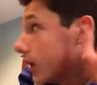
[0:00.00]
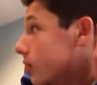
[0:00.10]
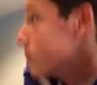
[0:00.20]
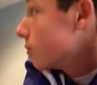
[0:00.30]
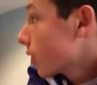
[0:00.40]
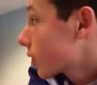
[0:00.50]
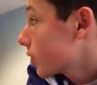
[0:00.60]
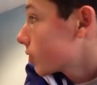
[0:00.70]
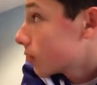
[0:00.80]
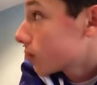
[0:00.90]
He's
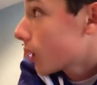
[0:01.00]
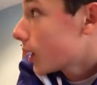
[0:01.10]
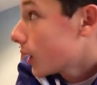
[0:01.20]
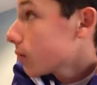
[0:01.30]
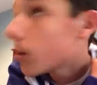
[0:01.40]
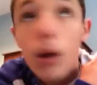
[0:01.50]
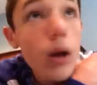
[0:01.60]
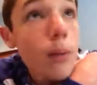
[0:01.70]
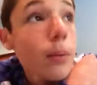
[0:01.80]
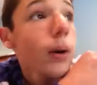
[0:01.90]
barking right now.
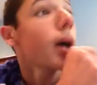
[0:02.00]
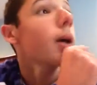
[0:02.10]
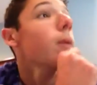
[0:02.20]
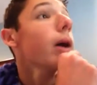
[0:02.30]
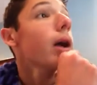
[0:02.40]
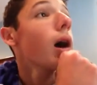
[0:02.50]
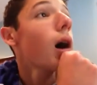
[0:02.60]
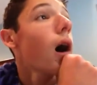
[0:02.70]
But anyway,